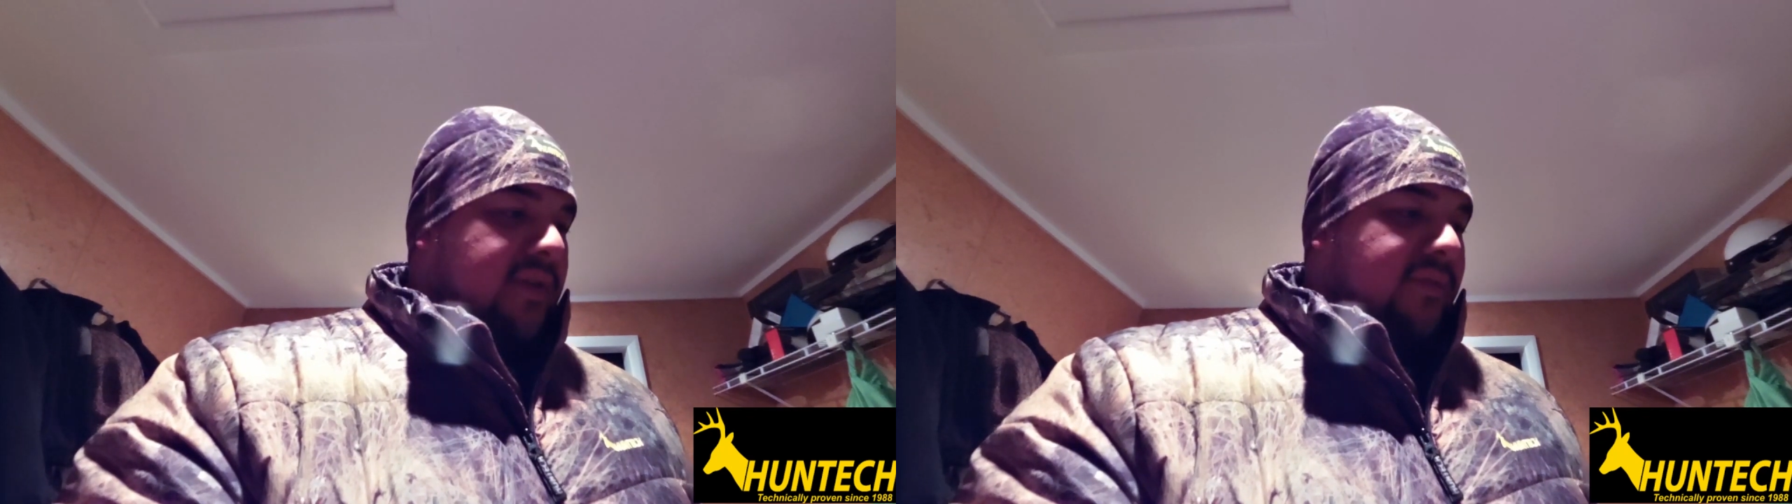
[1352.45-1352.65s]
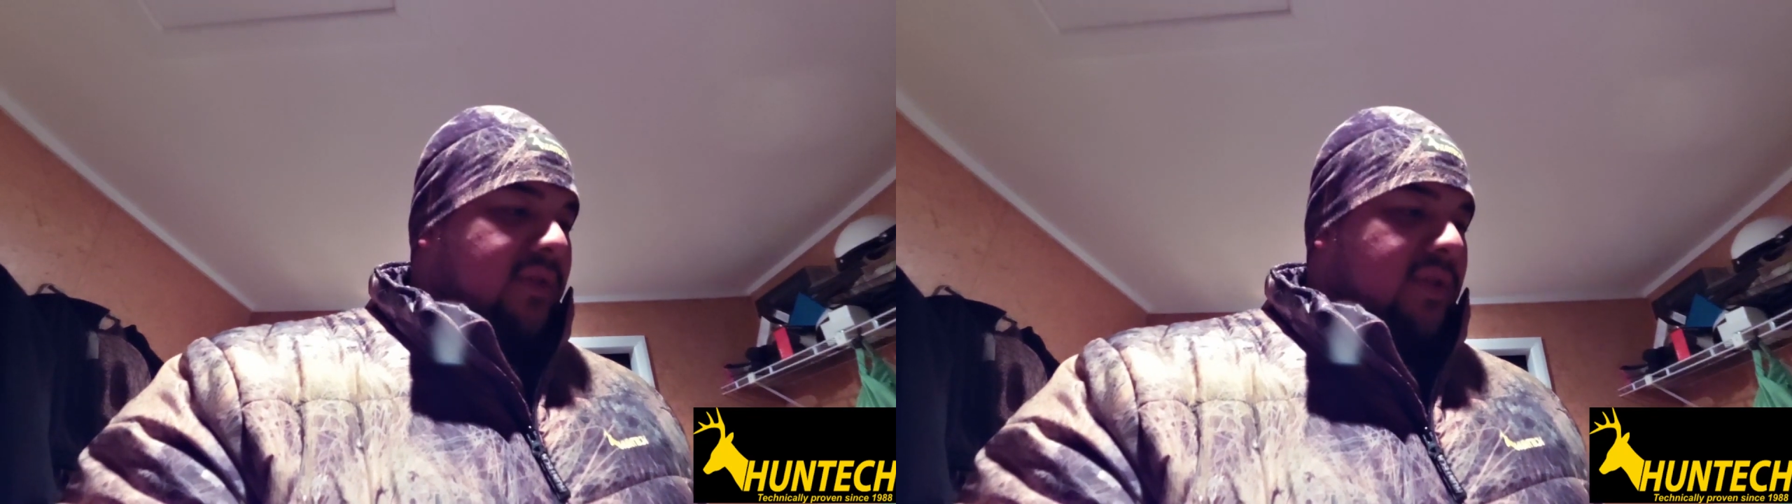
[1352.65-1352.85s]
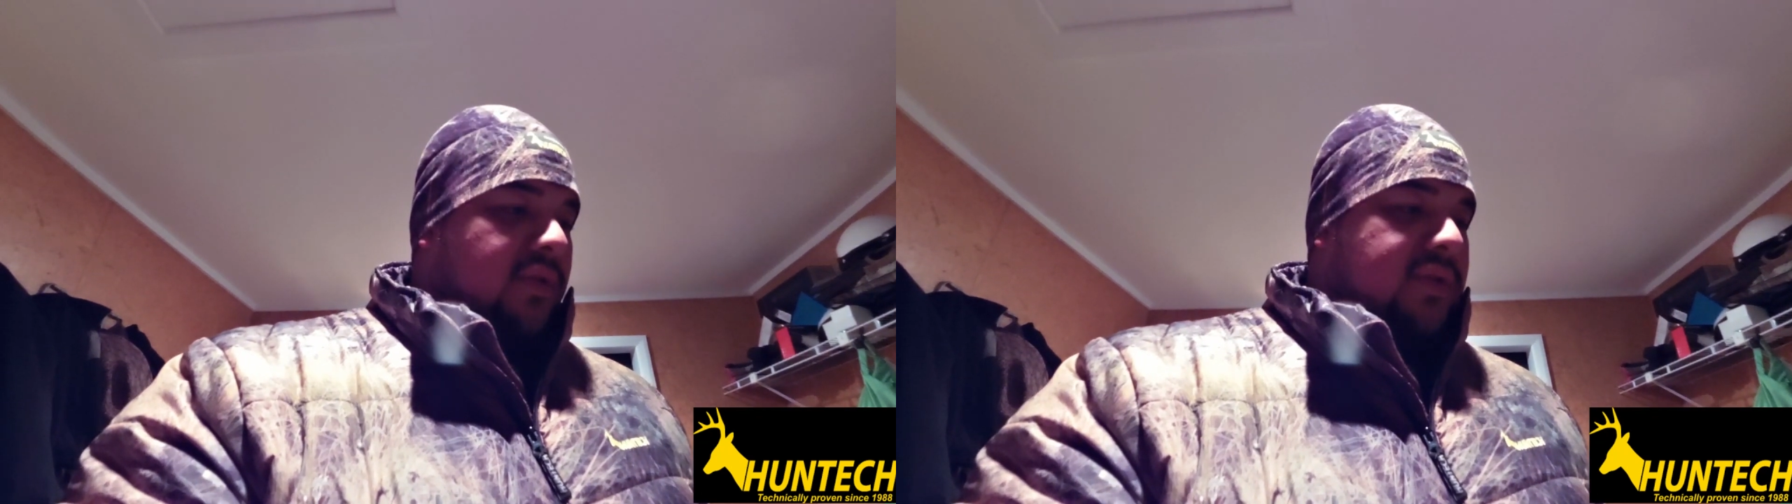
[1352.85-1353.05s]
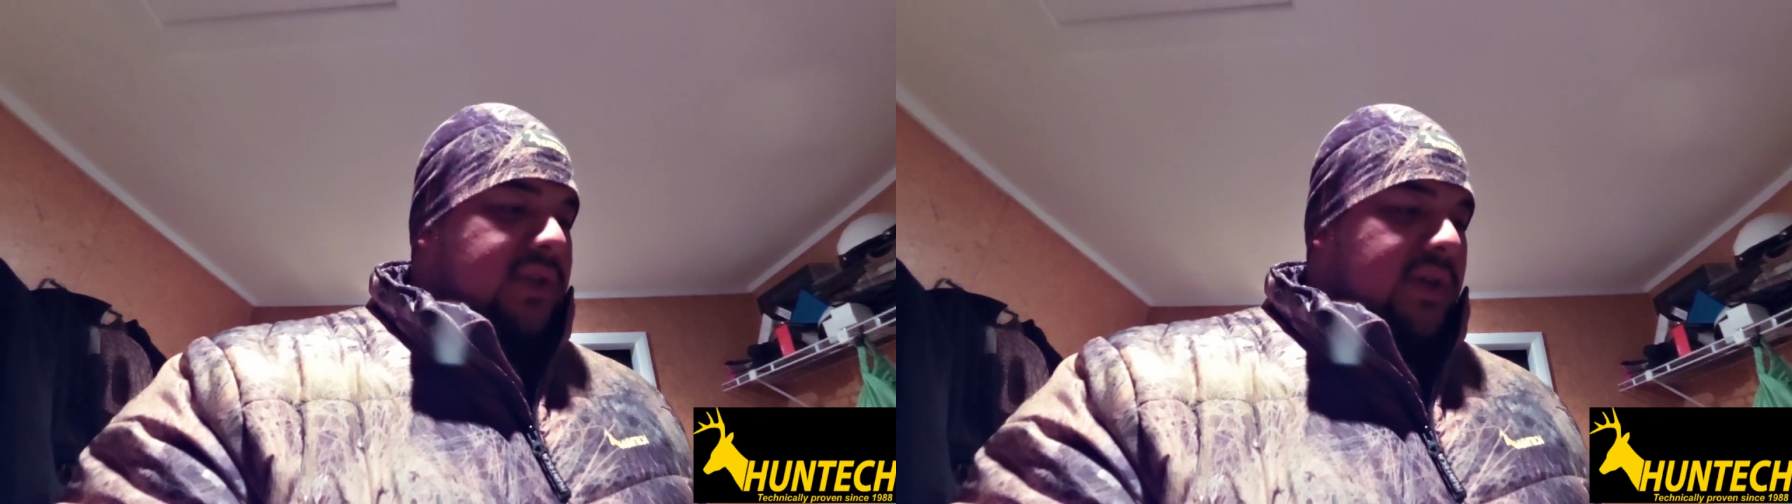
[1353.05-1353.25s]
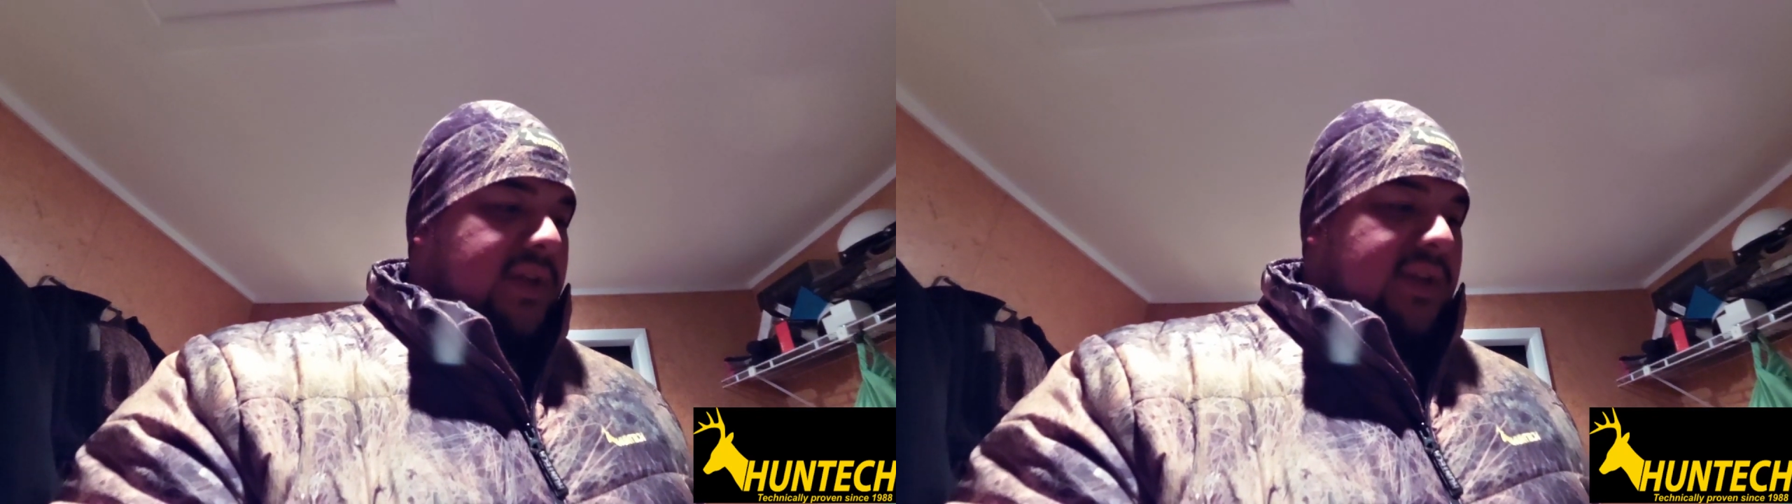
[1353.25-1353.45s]
And if it
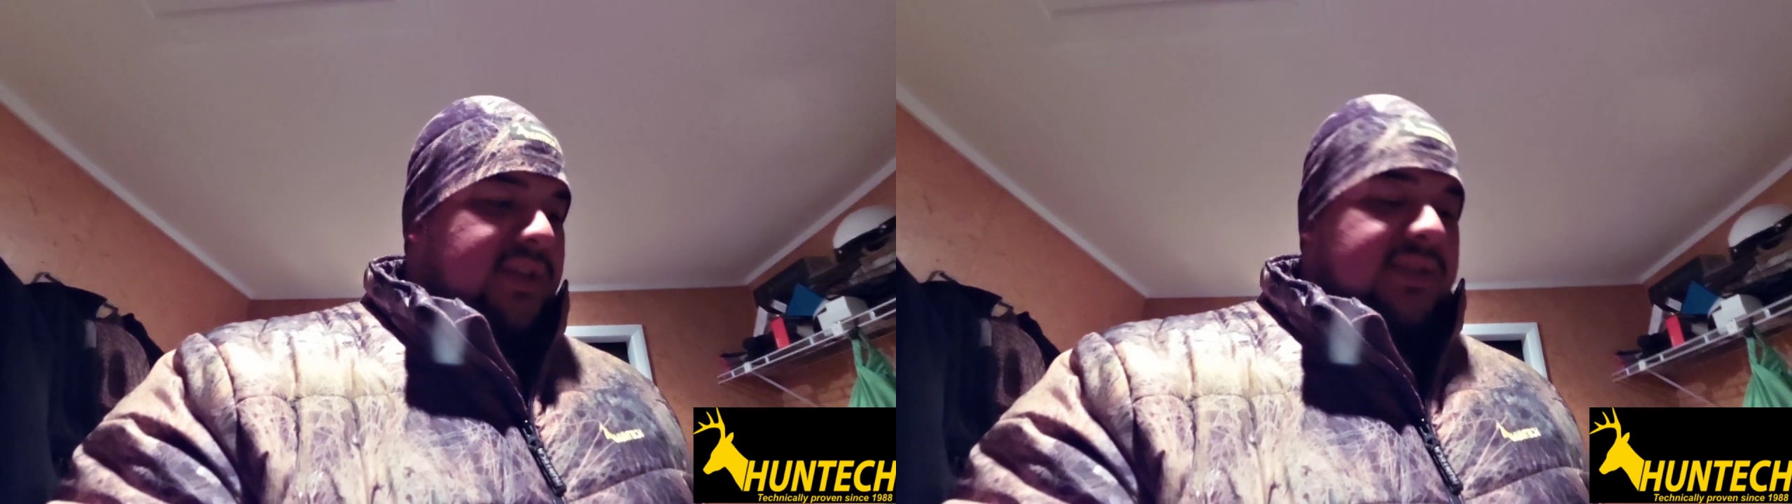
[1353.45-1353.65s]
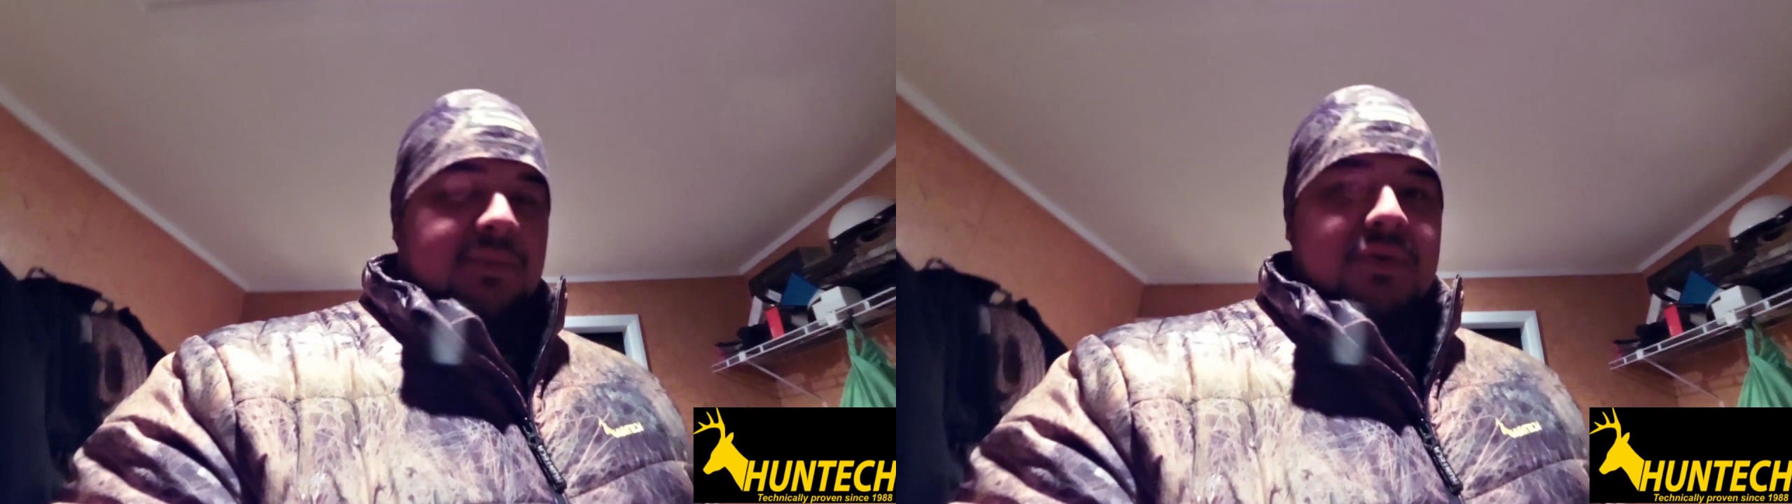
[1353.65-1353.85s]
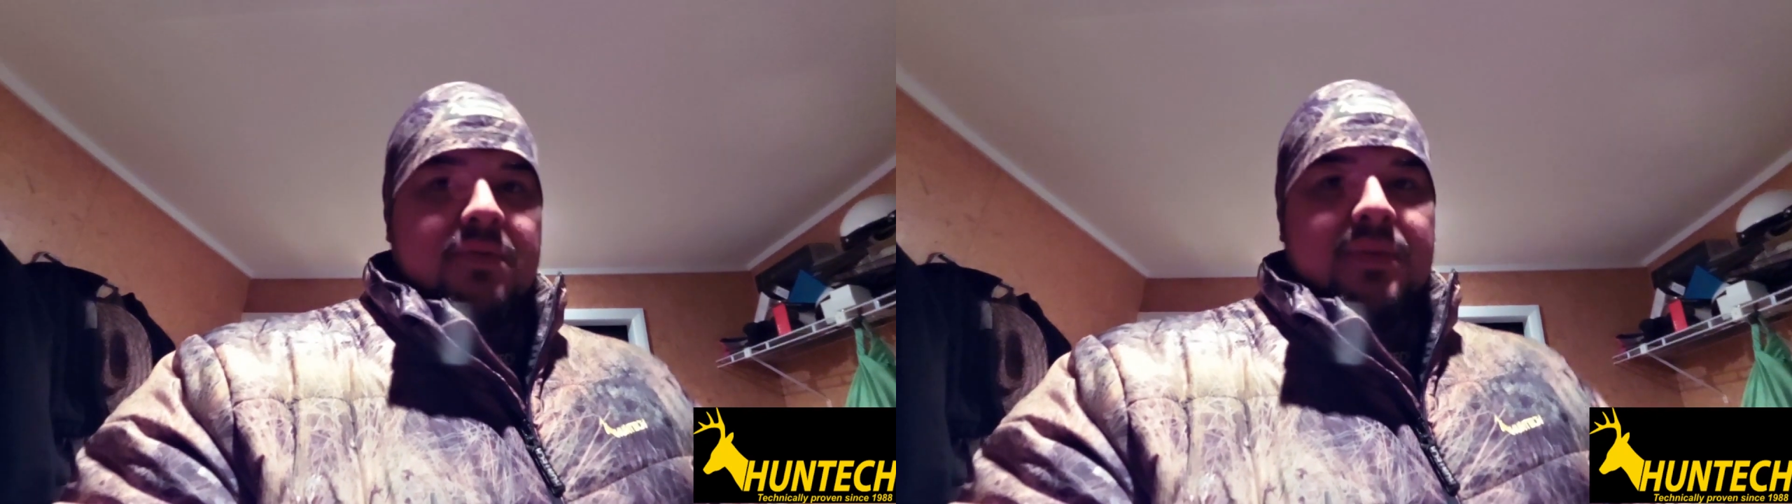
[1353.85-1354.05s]
looks like it needs to be